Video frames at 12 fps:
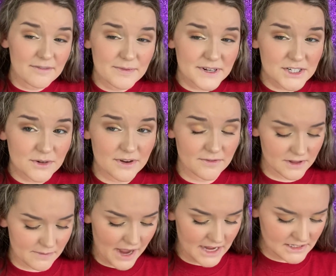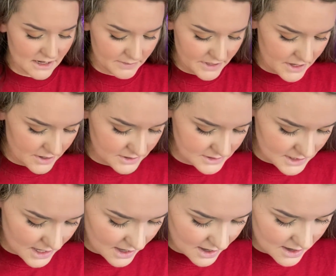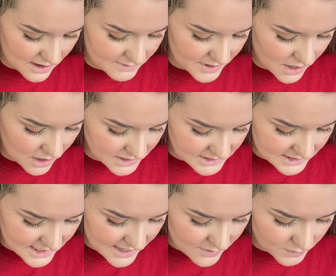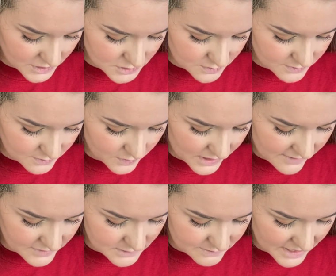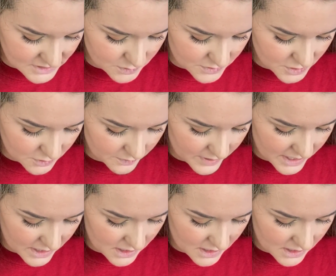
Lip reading: been doing for the past couple of years. Honestly, it works with whatever's best with your wig.